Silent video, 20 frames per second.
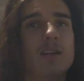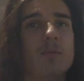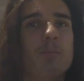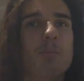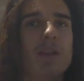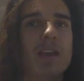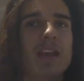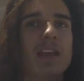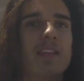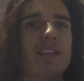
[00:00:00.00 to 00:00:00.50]

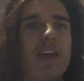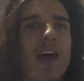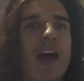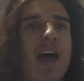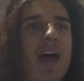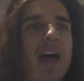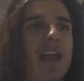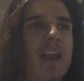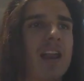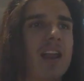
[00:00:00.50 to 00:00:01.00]
Meaning
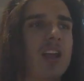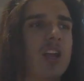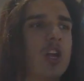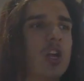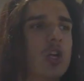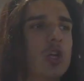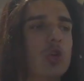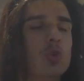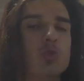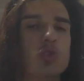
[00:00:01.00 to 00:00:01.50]
that
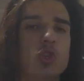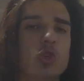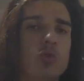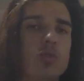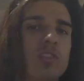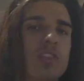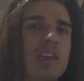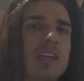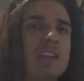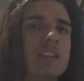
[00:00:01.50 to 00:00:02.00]
you do
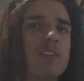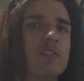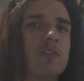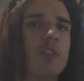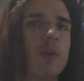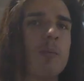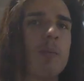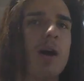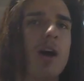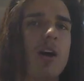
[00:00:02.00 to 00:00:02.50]
things
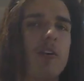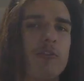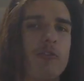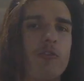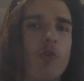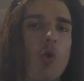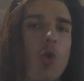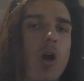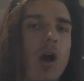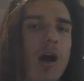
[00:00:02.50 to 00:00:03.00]

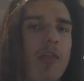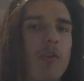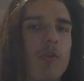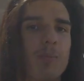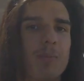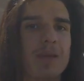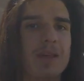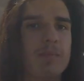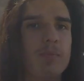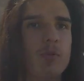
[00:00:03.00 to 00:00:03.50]
for other
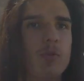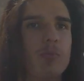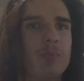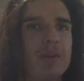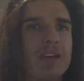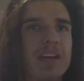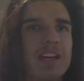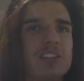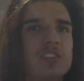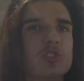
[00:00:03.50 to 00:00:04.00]
people
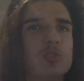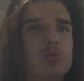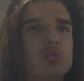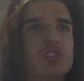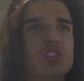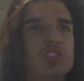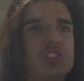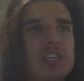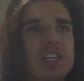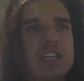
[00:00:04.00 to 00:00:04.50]
because you
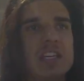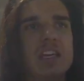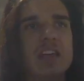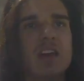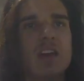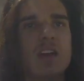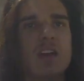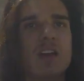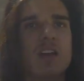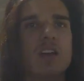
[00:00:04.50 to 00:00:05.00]
see,
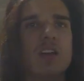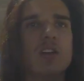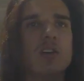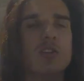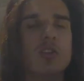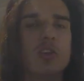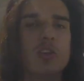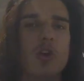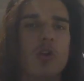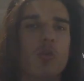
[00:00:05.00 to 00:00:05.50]

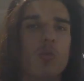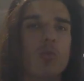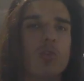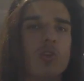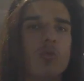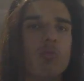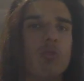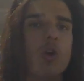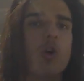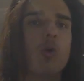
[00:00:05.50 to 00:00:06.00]
you
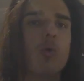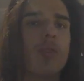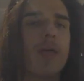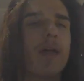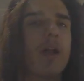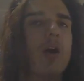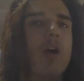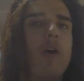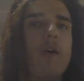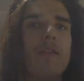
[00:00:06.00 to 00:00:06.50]
know
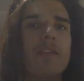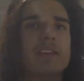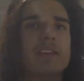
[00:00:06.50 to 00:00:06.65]
that all